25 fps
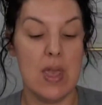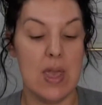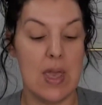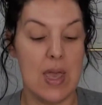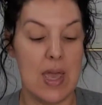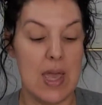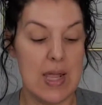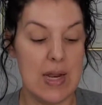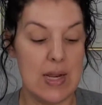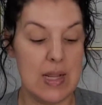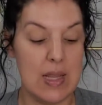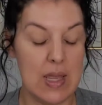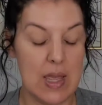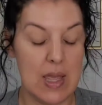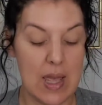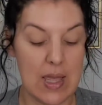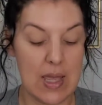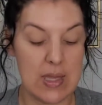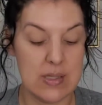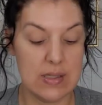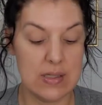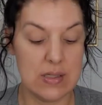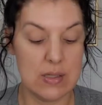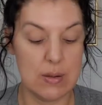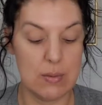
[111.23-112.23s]
And it
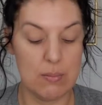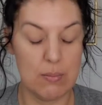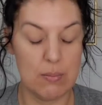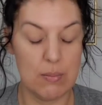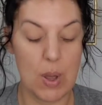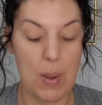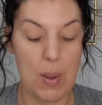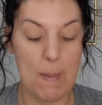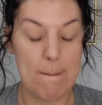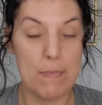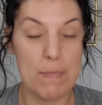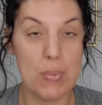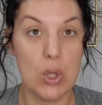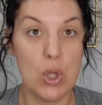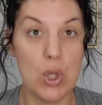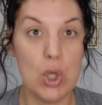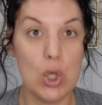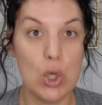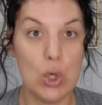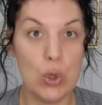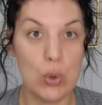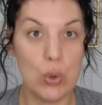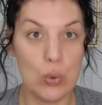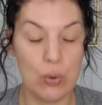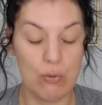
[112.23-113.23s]
has some
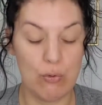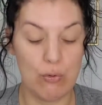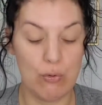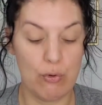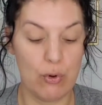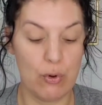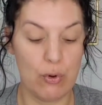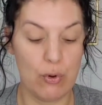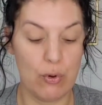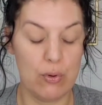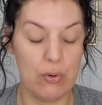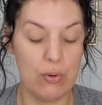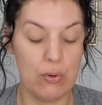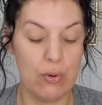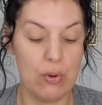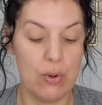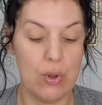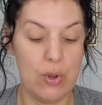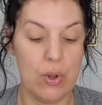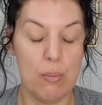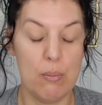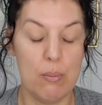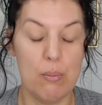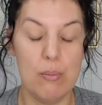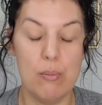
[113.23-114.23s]
beautiful,
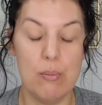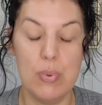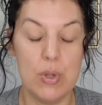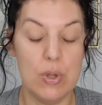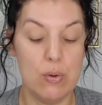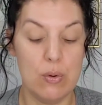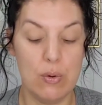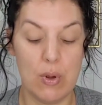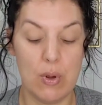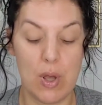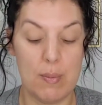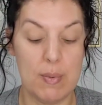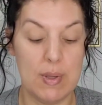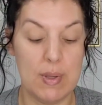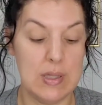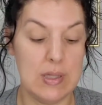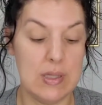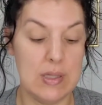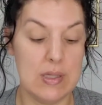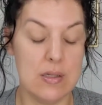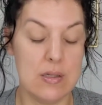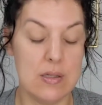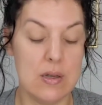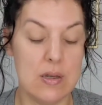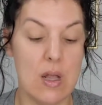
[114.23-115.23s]
I mean,
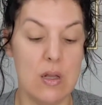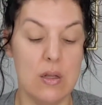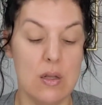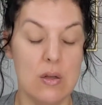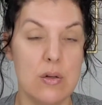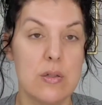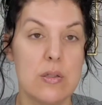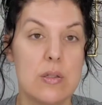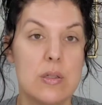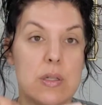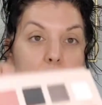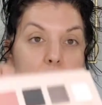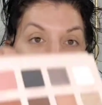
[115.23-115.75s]
these colors, look